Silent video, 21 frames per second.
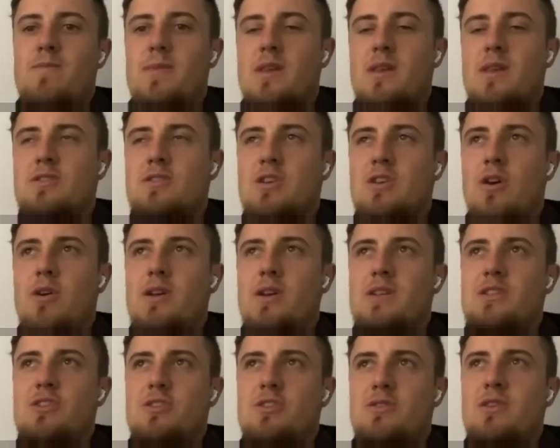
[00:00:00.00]
So
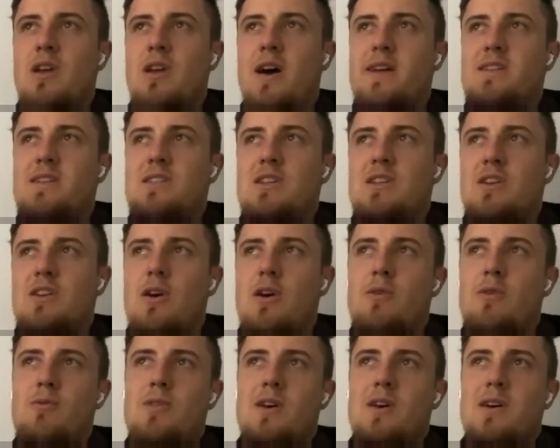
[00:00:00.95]
it's just nice to
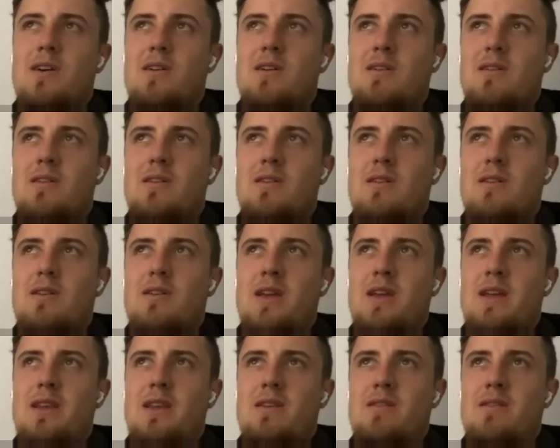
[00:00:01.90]
know that
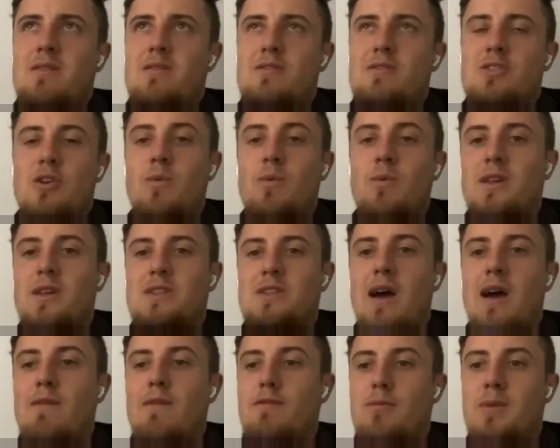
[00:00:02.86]
in 2 weeks
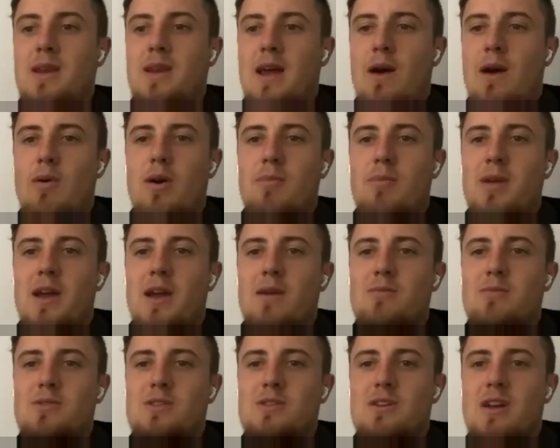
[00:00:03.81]
time for me now, I'll be
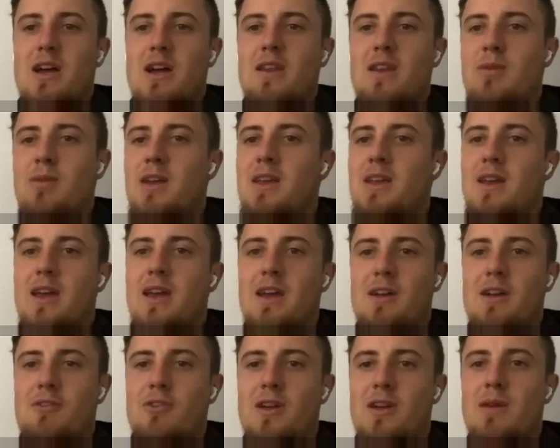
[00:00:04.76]
able to kind of be
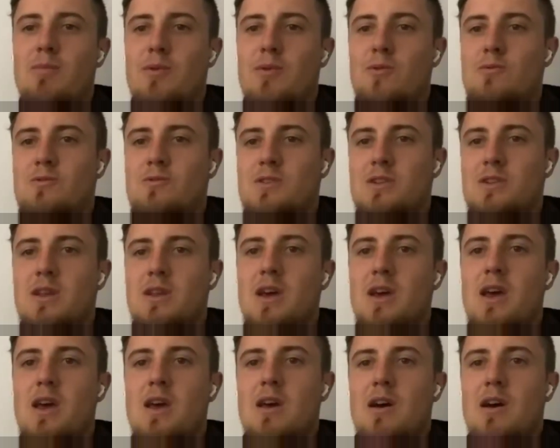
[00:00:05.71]
hitting cricket balls and
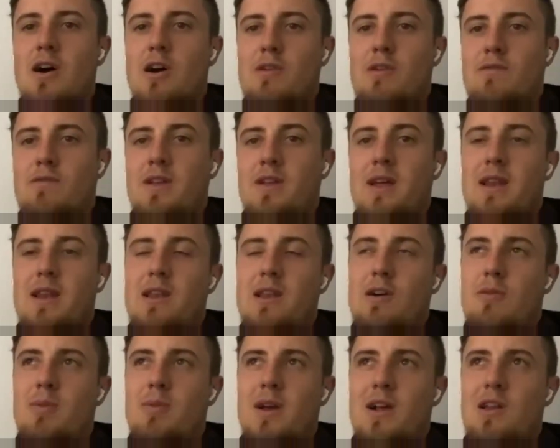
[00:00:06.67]
hopefully a
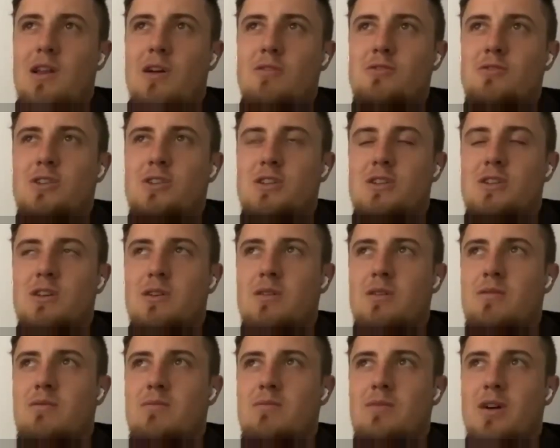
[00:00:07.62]
little bit closer to
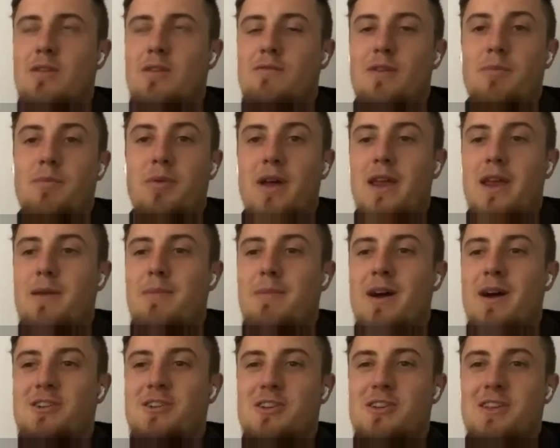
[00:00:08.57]
hopefully playing a
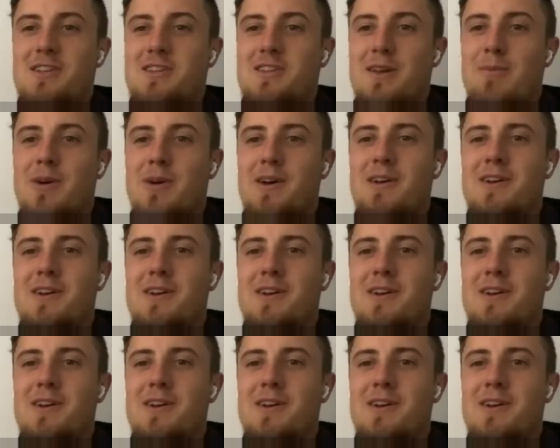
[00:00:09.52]
match this summer.